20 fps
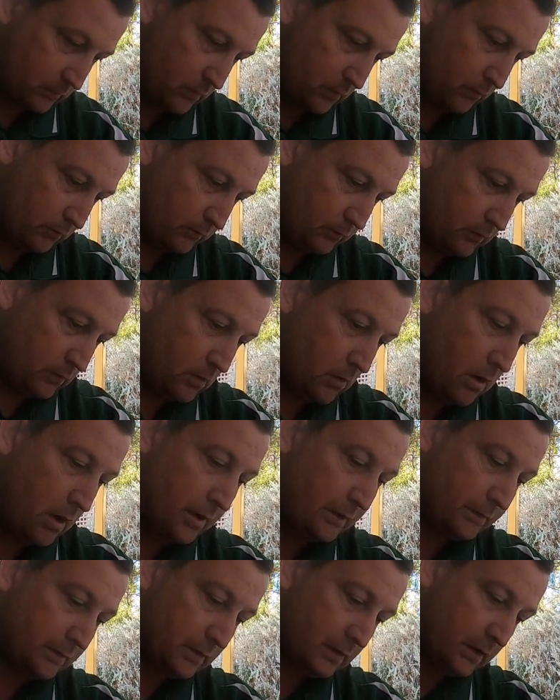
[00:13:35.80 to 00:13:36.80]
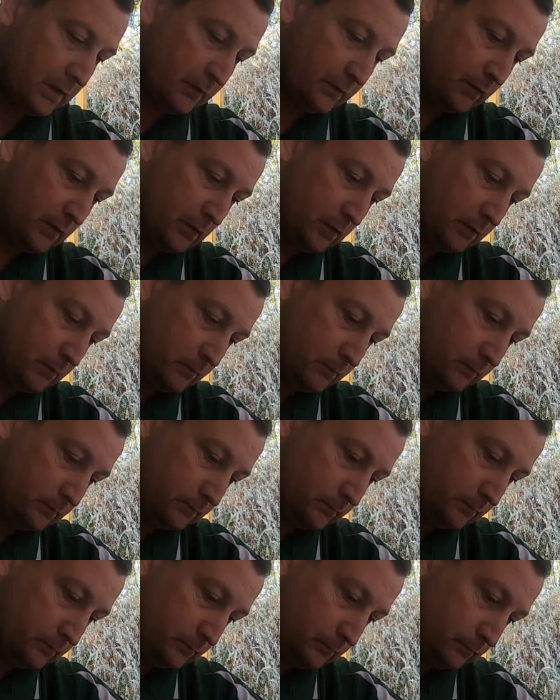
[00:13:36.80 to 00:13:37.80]
So it's nice and easy.
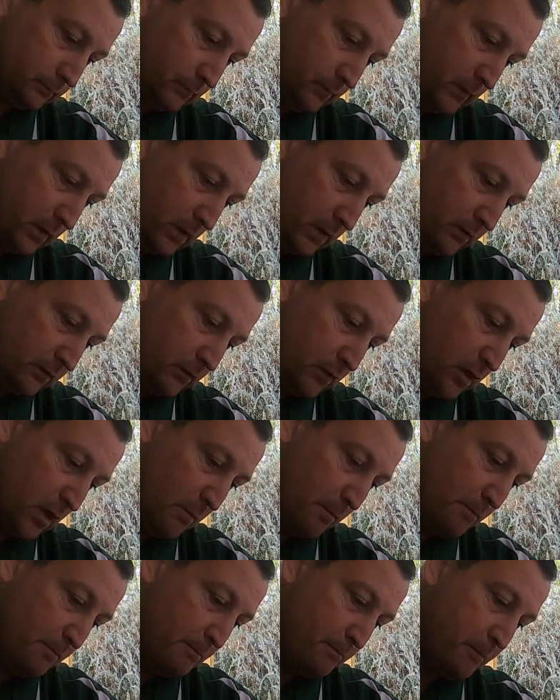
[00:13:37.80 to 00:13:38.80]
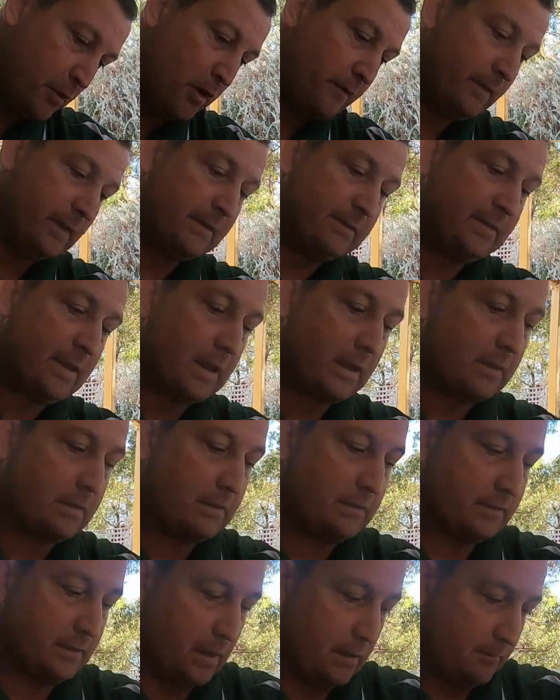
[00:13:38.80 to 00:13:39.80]
So they're both exactly
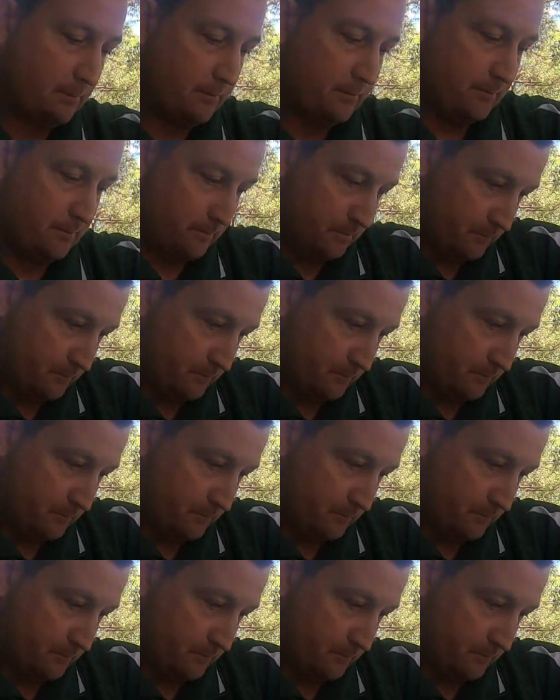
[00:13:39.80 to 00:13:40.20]
the same.